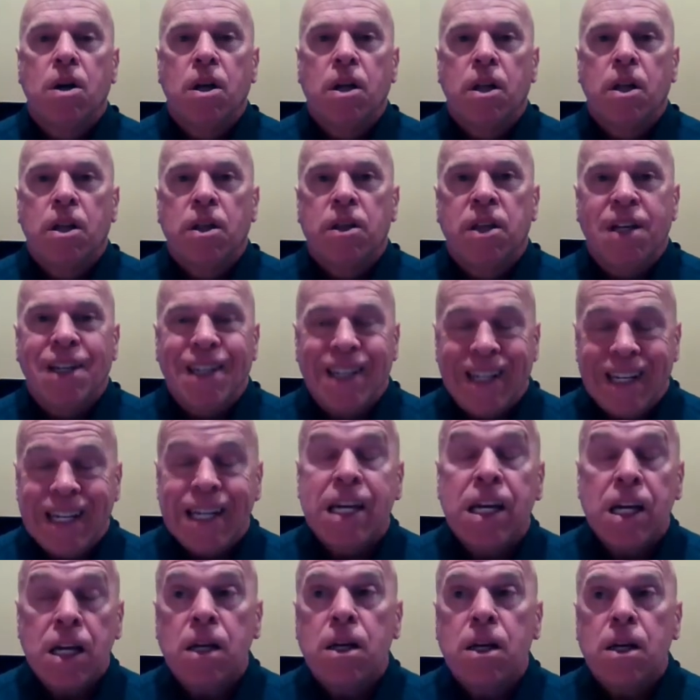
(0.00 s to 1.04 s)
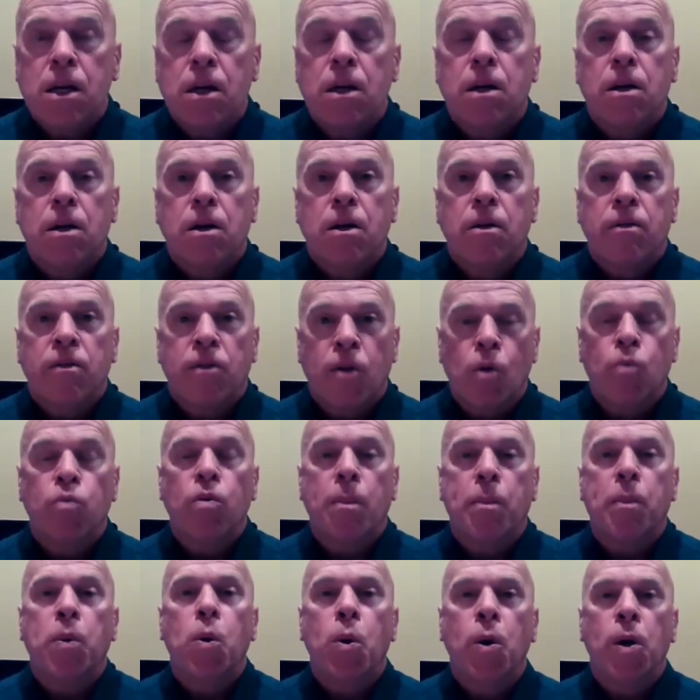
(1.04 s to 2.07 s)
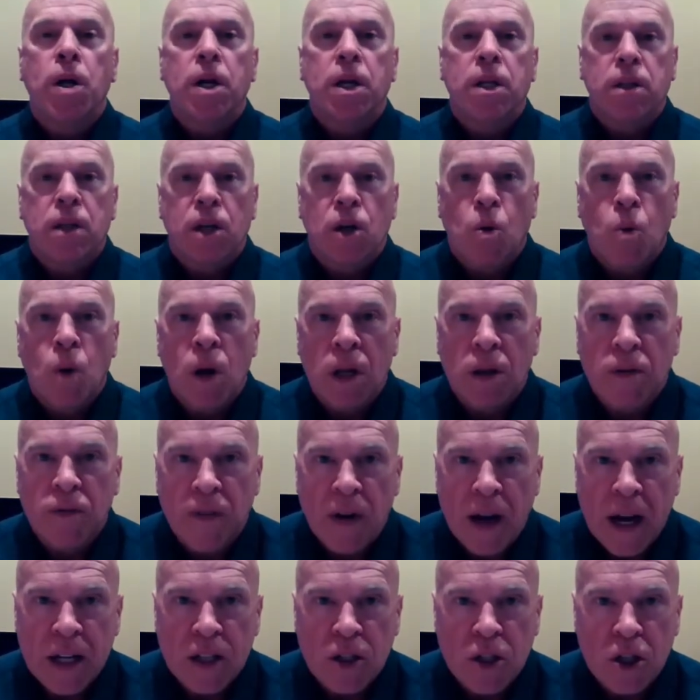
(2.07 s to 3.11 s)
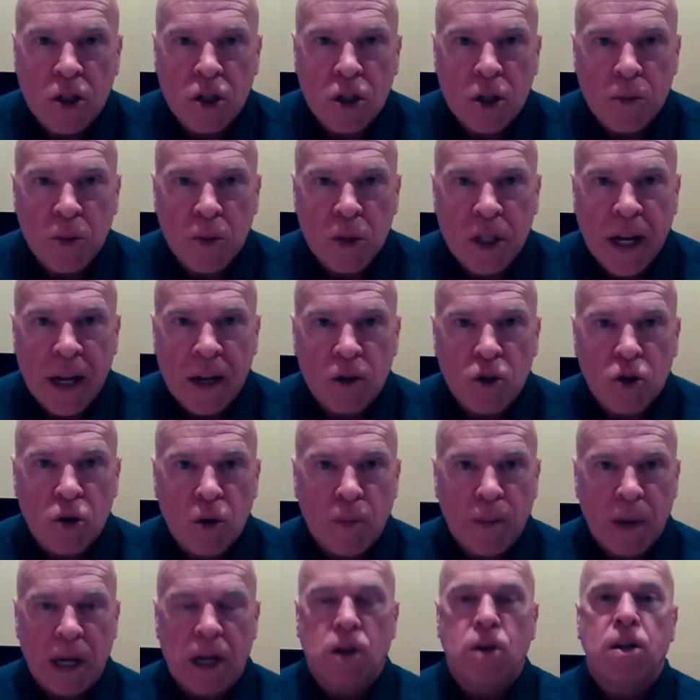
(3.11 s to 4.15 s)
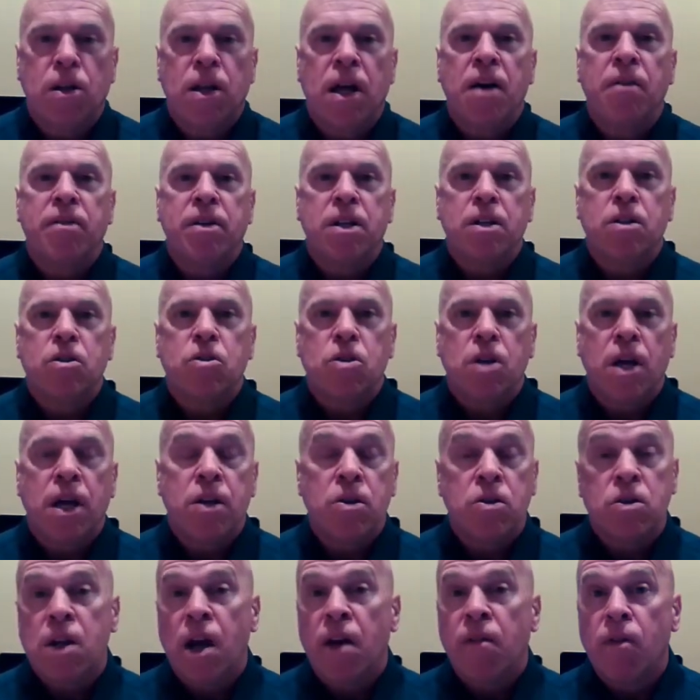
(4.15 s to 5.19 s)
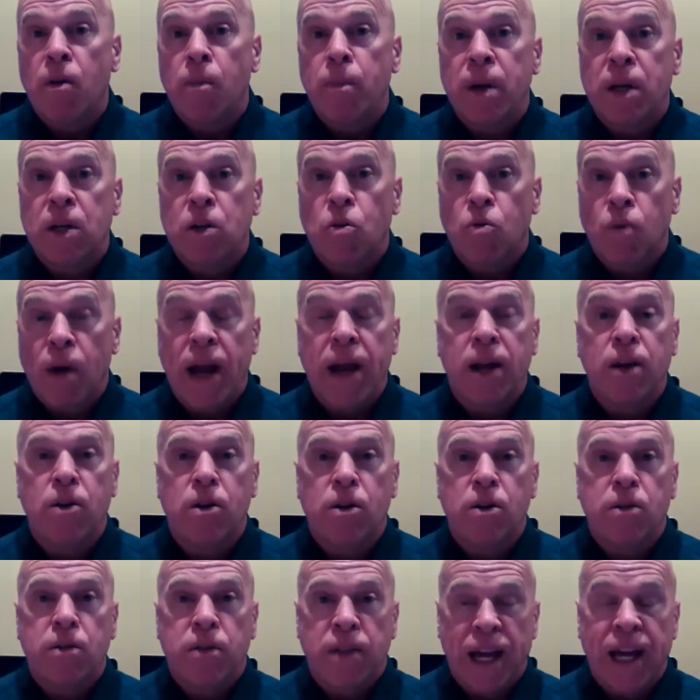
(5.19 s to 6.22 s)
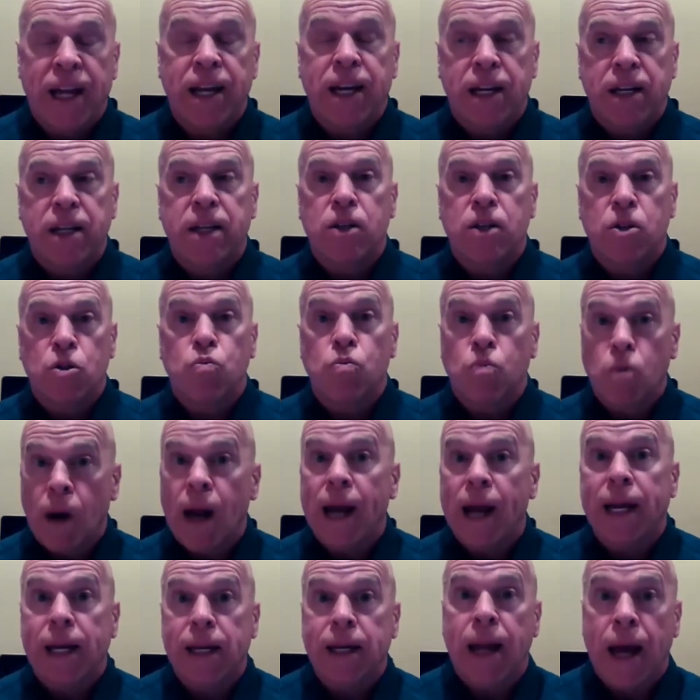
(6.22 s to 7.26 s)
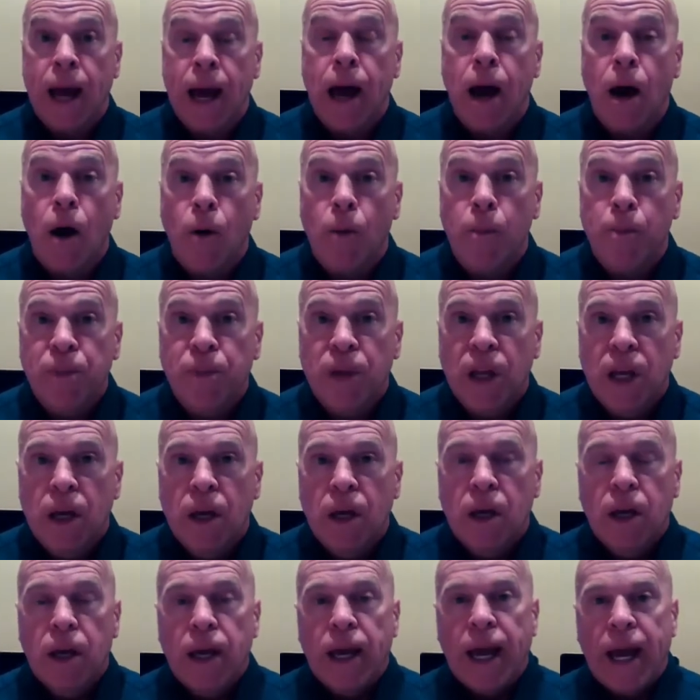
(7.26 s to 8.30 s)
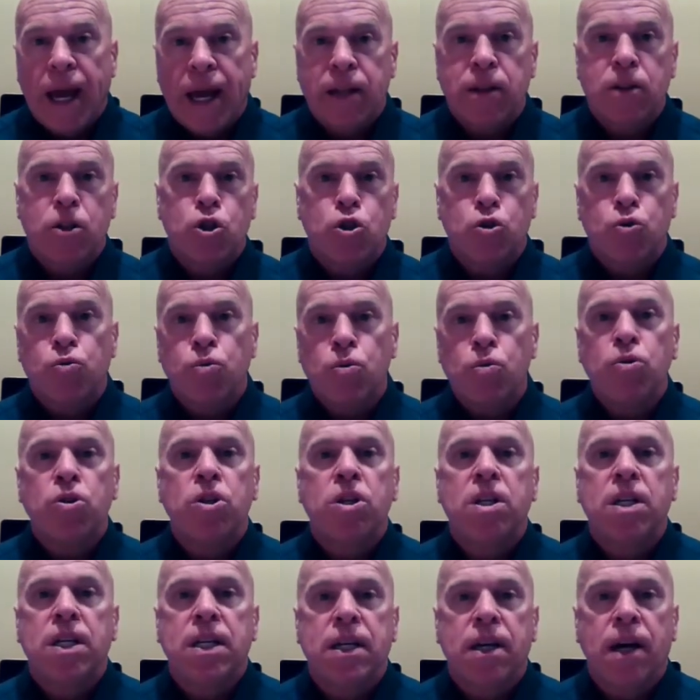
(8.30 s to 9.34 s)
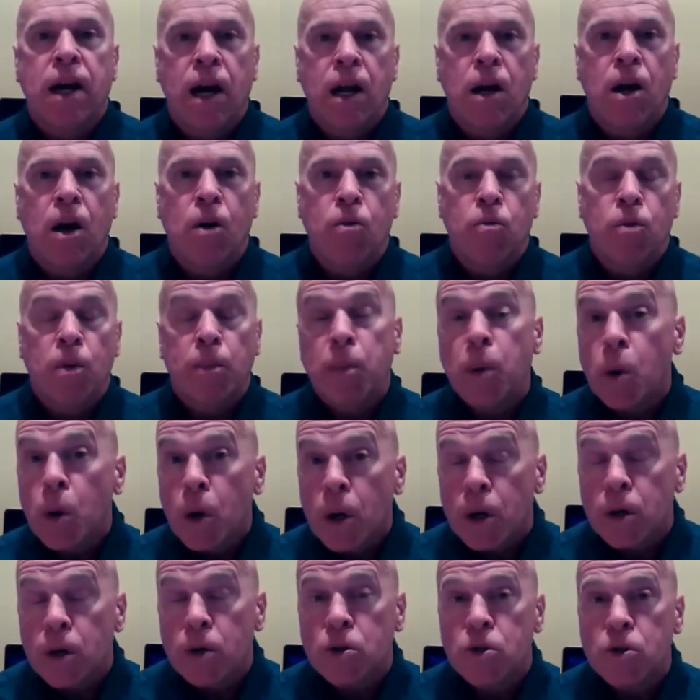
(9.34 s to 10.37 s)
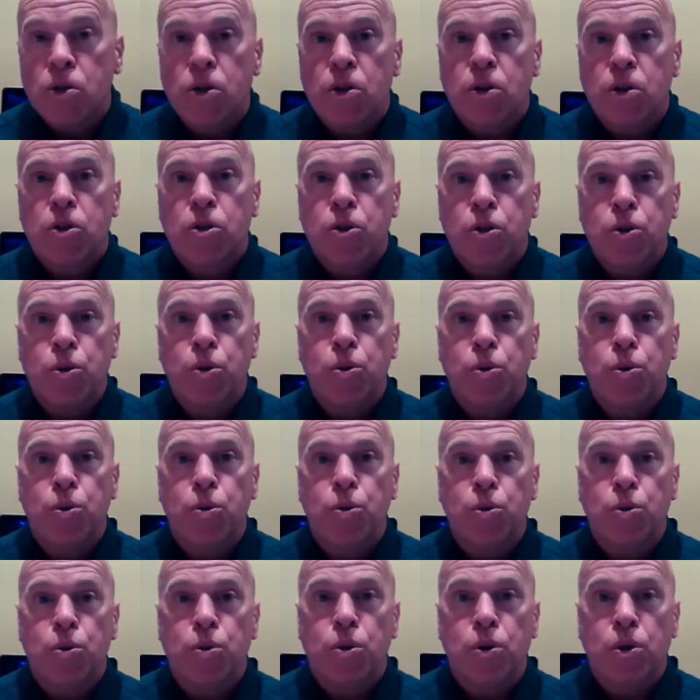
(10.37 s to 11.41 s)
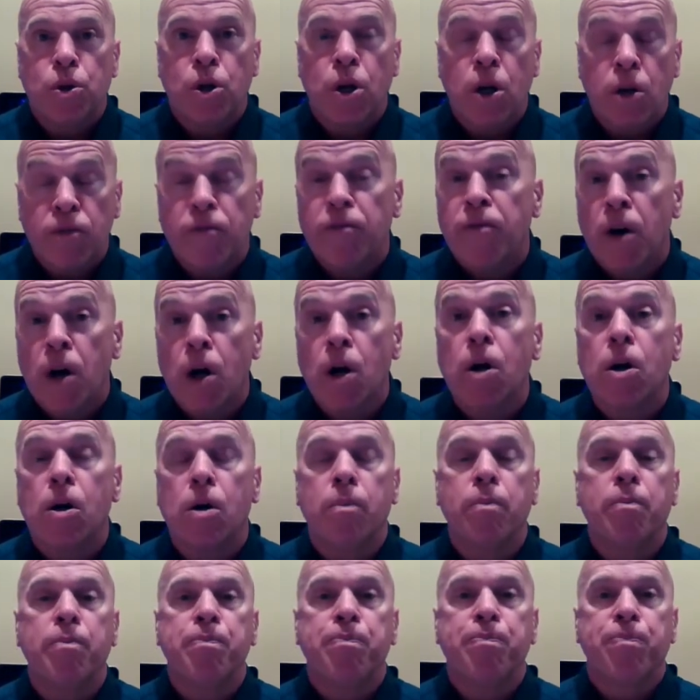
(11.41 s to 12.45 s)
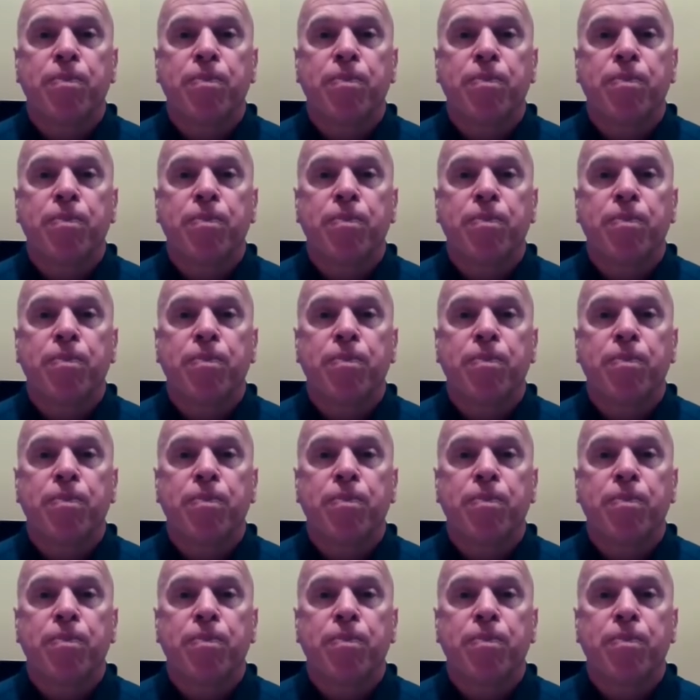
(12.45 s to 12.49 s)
The need for reporting that qualifies as substantial medical evidence has never been greater than it is right now. And the scrutiny on our reports to confirm